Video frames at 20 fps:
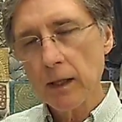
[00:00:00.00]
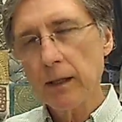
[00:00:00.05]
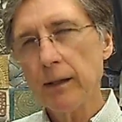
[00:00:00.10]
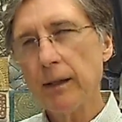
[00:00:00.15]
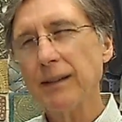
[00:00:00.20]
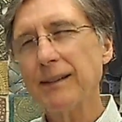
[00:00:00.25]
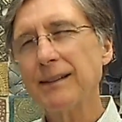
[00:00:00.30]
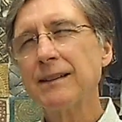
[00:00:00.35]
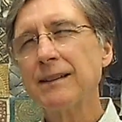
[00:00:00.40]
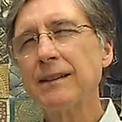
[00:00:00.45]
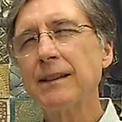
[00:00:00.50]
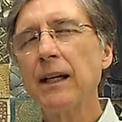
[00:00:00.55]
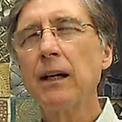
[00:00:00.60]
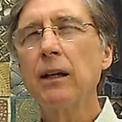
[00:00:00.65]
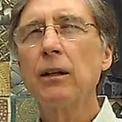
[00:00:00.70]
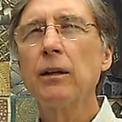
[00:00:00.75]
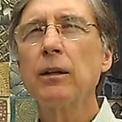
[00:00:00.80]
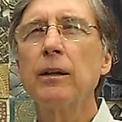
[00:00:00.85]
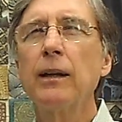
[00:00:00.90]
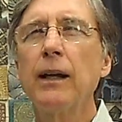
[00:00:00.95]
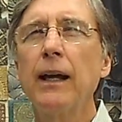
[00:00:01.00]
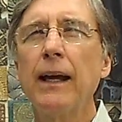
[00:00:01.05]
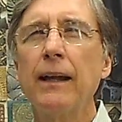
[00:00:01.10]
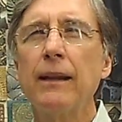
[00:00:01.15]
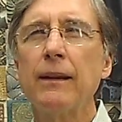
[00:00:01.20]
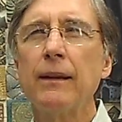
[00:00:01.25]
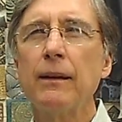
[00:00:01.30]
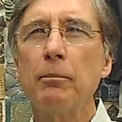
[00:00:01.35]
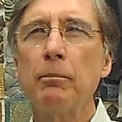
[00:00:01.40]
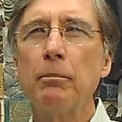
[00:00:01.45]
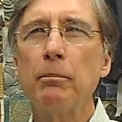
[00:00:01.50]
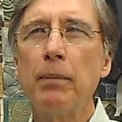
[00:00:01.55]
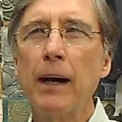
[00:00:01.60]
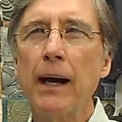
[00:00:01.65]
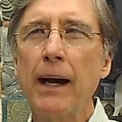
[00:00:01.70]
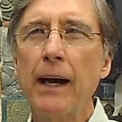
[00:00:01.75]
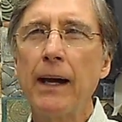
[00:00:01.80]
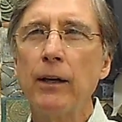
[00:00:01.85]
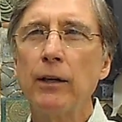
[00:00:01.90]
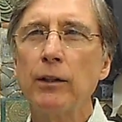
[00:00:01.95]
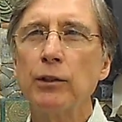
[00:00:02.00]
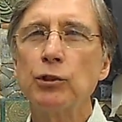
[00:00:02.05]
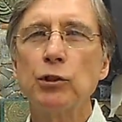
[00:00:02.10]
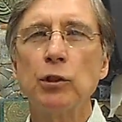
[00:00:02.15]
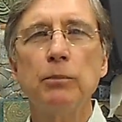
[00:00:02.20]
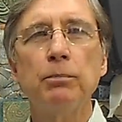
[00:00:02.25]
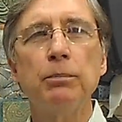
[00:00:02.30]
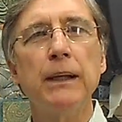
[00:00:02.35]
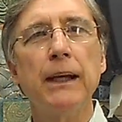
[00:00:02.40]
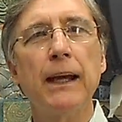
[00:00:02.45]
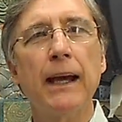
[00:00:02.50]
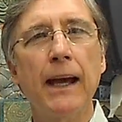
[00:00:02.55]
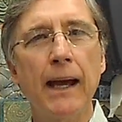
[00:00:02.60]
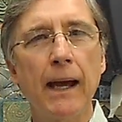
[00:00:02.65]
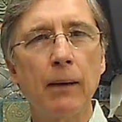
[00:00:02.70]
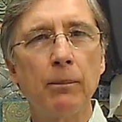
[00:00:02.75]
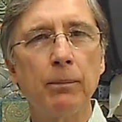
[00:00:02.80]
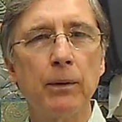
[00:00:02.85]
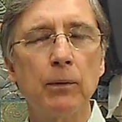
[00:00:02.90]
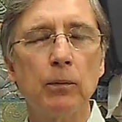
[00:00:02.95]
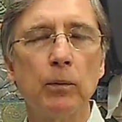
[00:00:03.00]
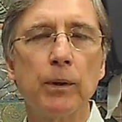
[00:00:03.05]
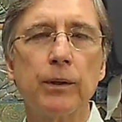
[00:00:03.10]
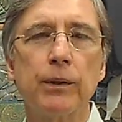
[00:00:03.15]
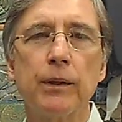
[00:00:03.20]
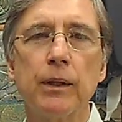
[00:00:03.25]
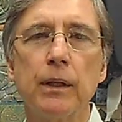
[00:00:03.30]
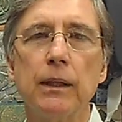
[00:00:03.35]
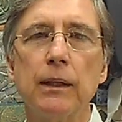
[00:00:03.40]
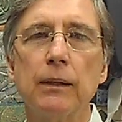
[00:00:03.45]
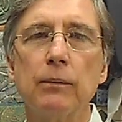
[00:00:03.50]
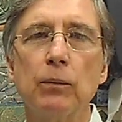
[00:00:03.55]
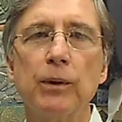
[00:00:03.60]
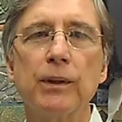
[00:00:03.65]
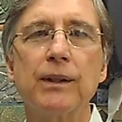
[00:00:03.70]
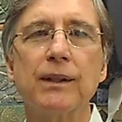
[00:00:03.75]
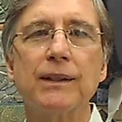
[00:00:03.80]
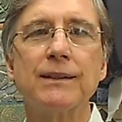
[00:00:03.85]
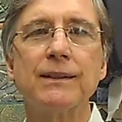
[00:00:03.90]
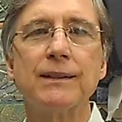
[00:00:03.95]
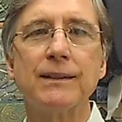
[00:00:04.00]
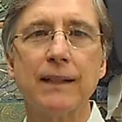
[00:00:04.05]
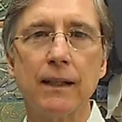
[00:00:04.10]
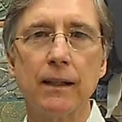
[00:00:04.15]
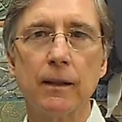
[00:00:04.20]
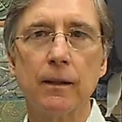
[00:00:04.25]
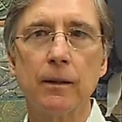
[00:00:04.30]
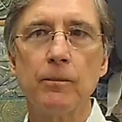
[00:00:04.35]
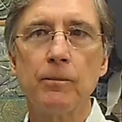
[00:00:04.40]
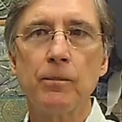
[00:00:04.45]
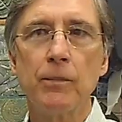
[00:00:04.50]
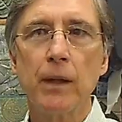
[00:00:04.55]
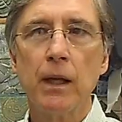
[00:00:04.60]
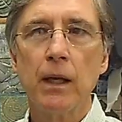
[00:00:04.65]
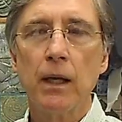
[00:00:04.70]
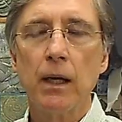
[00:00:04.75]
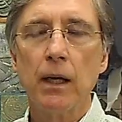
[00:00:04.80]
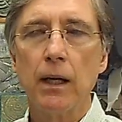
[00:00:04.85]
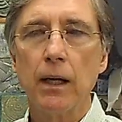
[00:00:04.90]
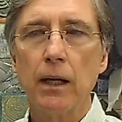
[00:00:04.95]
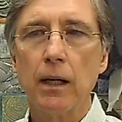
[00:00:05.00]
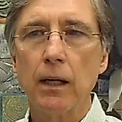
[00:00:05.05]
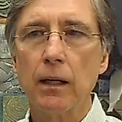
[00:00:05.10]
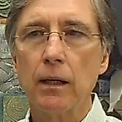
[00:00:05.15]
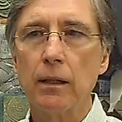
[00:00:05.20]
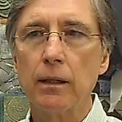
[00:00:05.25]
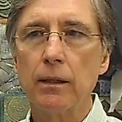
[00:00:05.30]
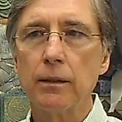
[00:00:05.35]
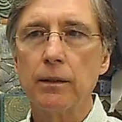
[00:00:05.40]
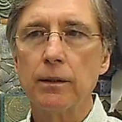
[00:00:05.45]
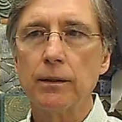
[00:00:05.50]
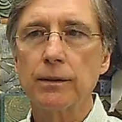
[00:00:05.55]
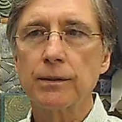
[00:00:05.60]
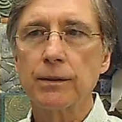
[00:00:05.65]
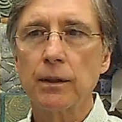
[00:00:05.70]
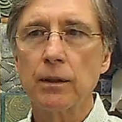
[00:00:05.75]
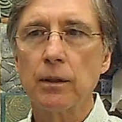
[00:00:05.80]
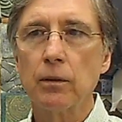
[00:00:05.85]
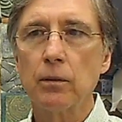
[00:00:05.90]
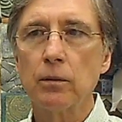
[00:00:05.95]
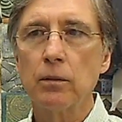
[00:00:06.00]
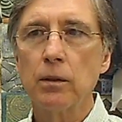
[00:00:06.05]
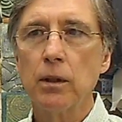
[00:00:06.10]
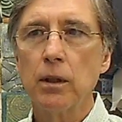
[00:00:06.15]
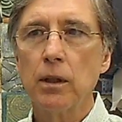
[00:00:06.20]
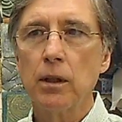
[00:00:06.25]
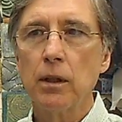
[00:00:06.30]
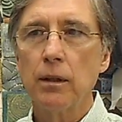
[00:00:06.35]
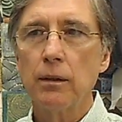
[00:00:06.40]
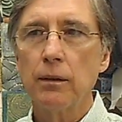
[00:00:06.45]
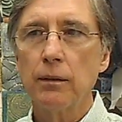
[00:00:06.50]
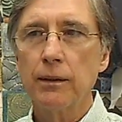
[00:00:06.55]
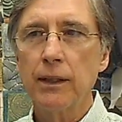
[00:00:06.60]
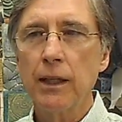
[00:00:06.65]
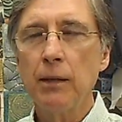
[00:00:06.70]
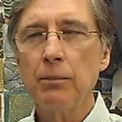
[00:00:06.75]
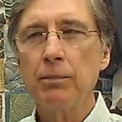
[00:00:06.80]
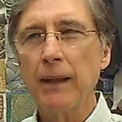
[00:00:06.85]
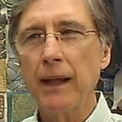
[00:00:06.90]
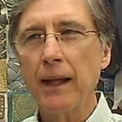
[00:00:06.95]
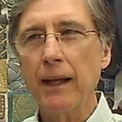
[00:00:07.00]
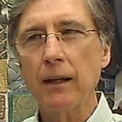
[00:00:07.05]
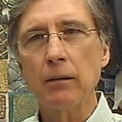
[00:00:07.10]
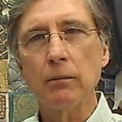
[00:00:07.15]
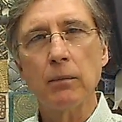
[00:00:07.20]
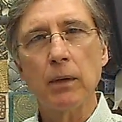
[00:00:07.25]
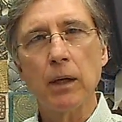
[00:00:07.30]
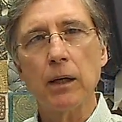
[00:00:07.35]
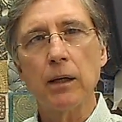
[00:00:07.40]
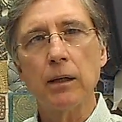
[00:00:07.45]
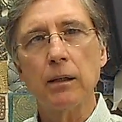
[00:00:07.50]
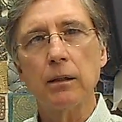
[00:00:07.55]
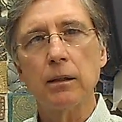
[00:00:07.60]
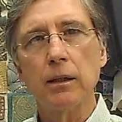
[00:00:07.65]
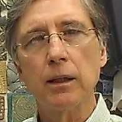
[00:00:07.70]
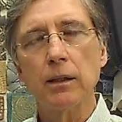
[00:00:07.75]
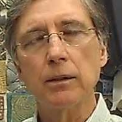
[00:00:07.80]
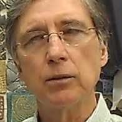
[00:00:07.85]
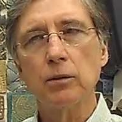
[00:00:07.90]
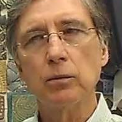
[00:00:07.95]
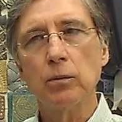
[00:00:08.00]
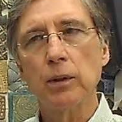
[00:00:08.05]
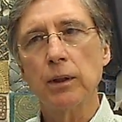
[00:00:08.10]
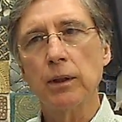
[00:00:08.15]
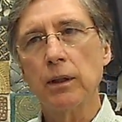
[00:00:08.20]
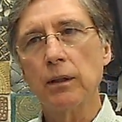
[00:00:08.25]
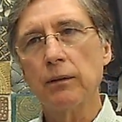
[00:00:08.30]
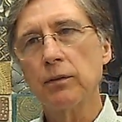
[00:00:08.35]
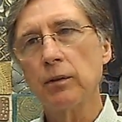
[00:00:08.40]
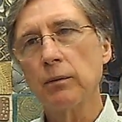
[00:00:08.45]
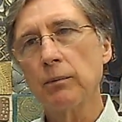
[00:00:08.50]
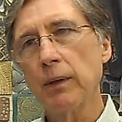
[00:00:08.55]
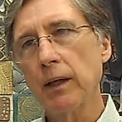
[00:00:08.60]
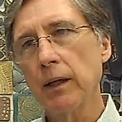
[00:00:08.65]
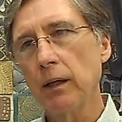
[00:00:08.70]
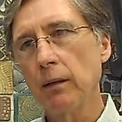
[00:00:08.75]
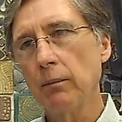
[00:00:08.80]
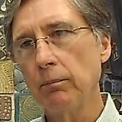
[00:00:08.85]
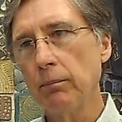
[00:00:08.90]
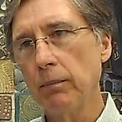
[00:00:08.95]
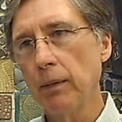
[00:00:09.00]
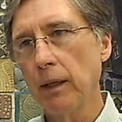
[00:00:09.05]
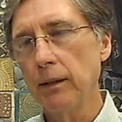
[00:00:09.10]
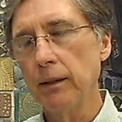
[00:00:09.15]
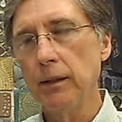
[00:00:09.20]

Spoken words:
The seller and the buyer should be happy with the sale. So keep that in mind, that you want to give somebody a